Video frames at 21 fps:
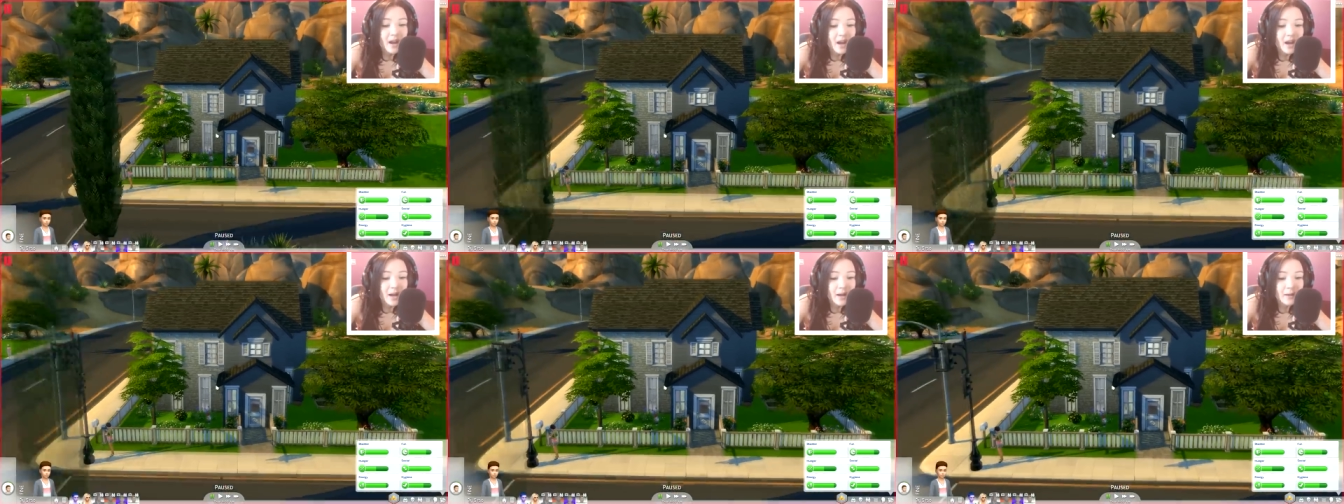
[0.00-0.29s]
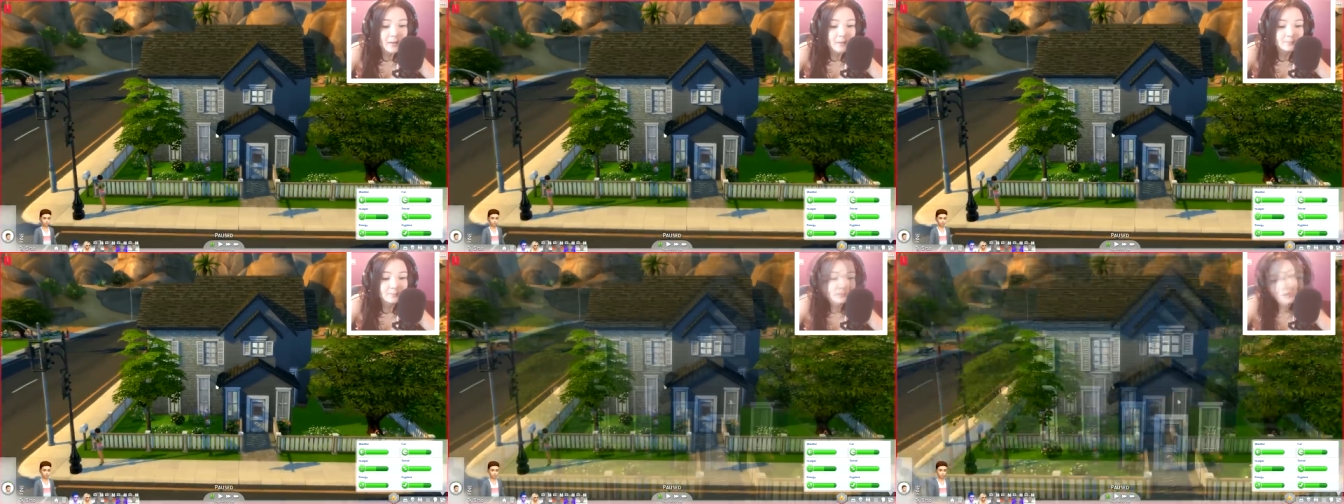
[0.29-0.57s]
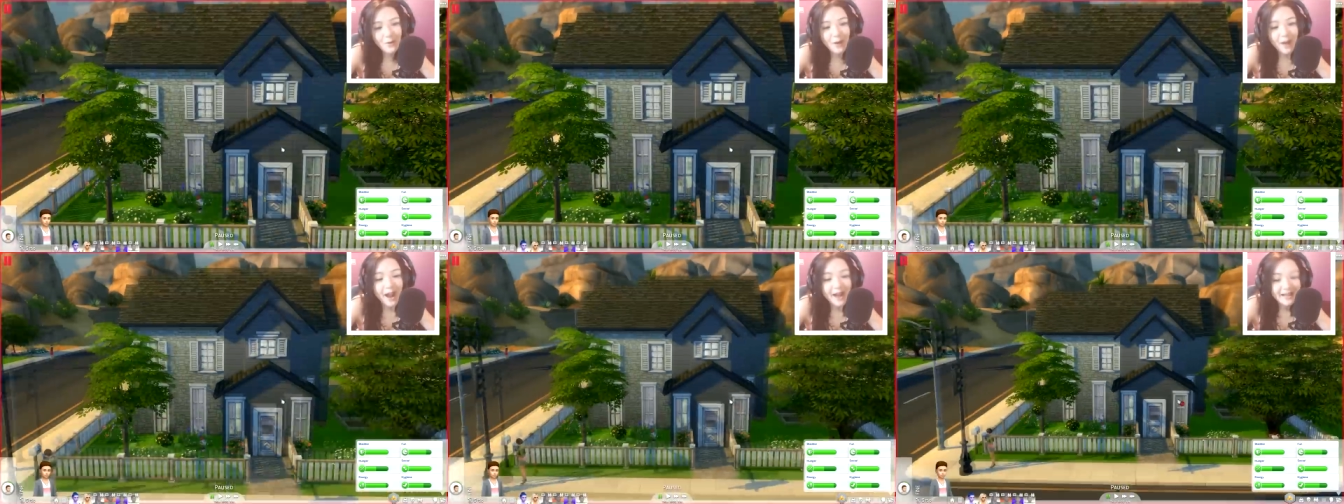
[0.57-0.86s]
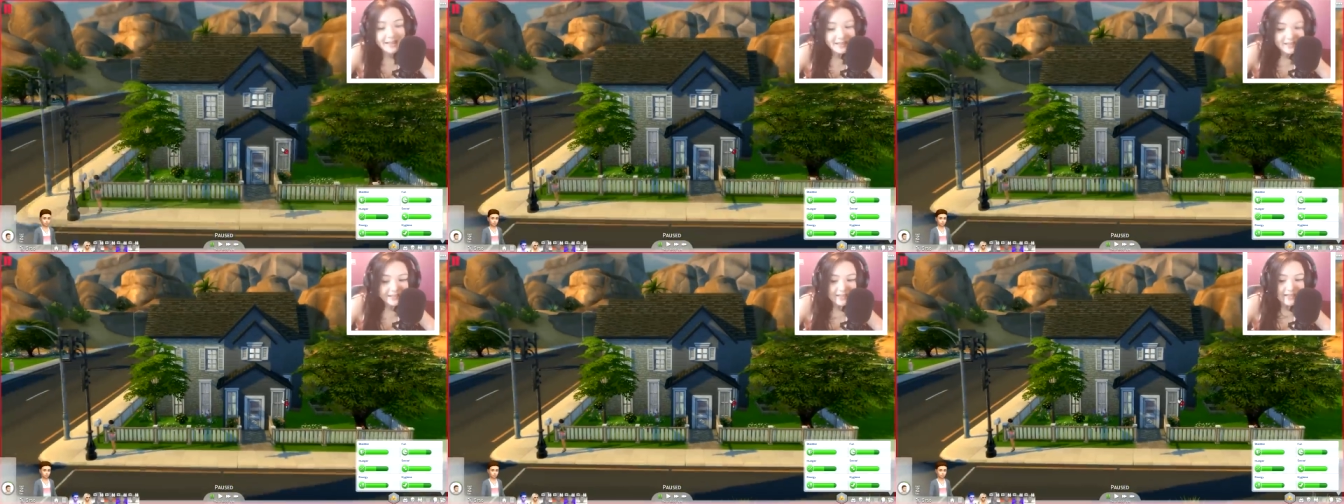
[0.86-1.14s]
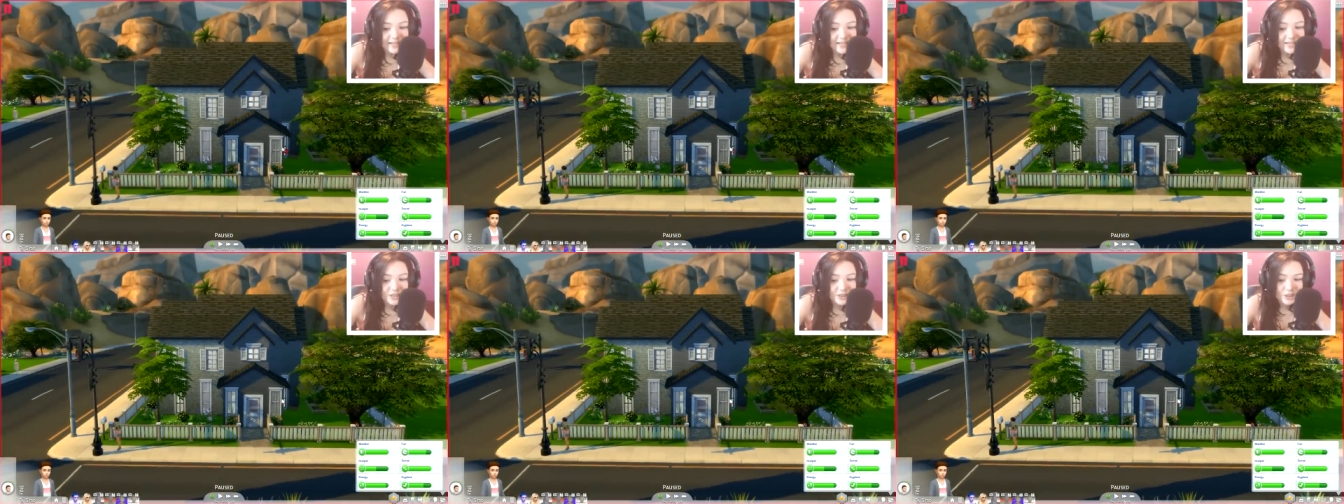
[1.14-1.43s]
Um, so I
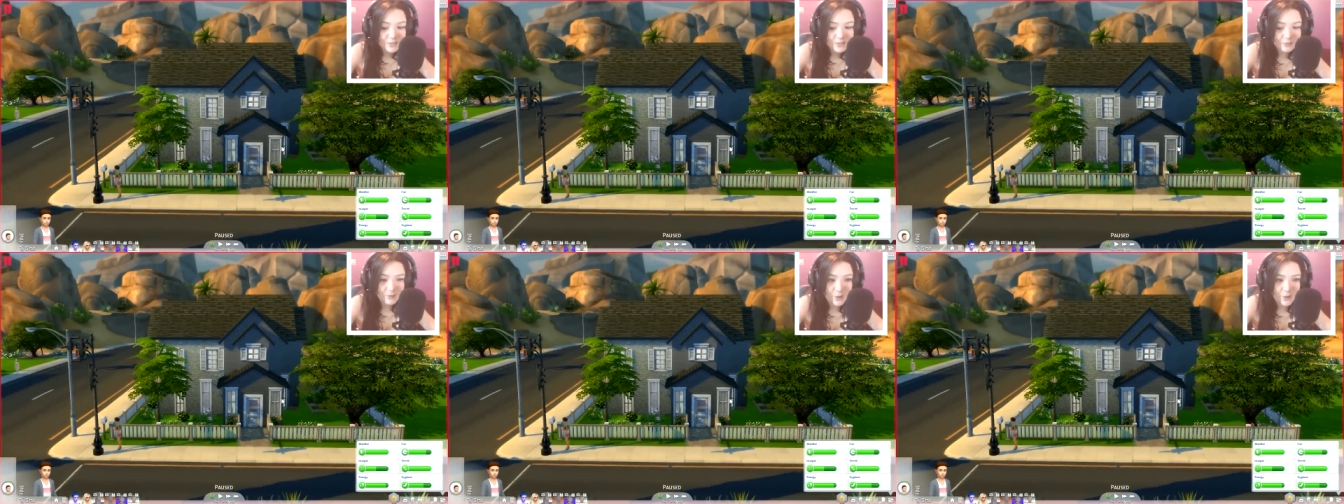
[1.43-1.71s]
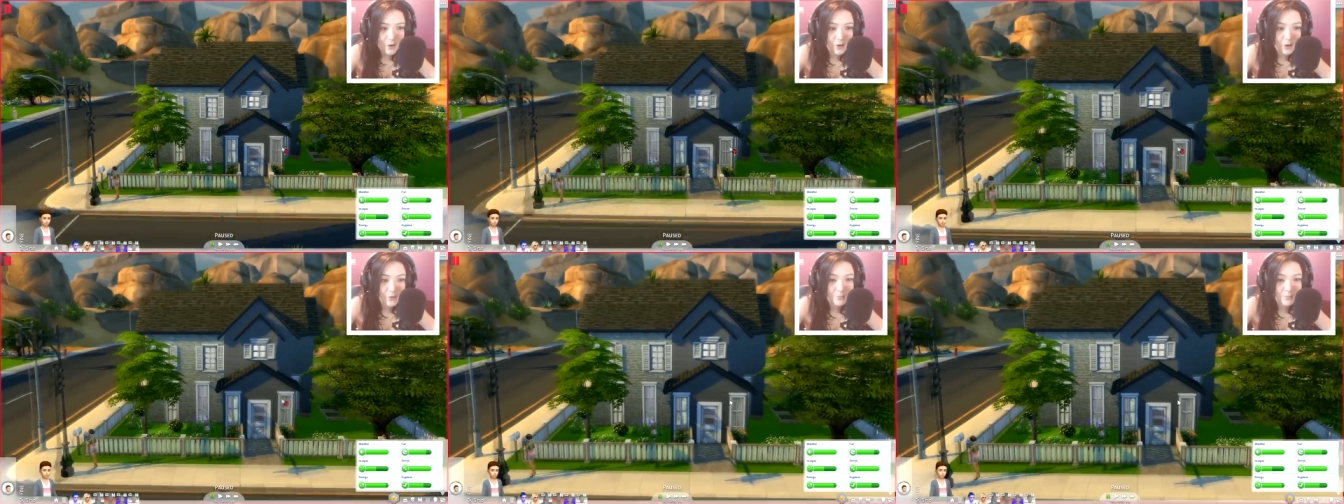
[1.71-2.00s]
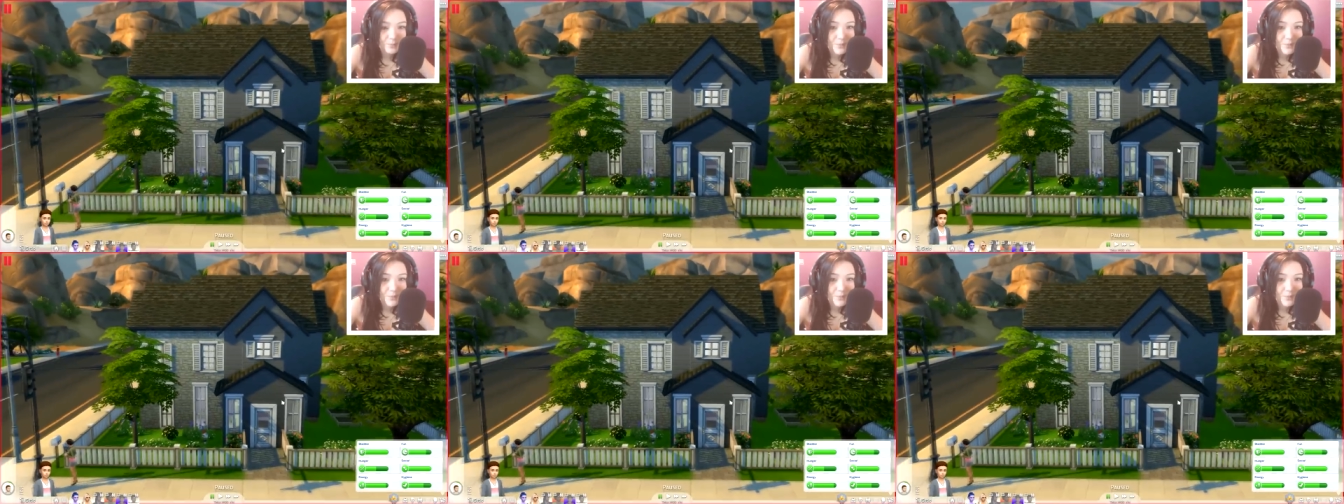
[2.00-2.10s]
needed a cheaper home